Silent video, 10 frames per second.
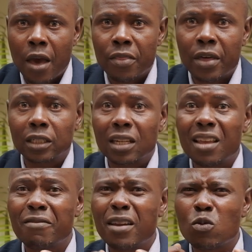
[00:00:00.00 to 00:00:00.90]
That
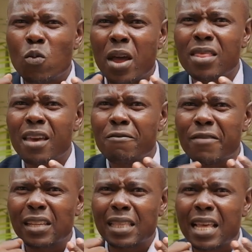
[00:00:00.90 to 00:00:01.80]
even when they
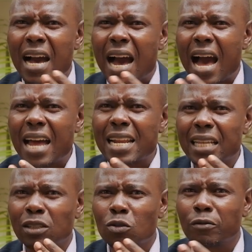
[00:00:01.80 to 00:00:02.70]
face the
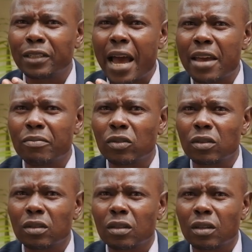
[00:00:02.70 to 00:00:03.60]
hardest of times,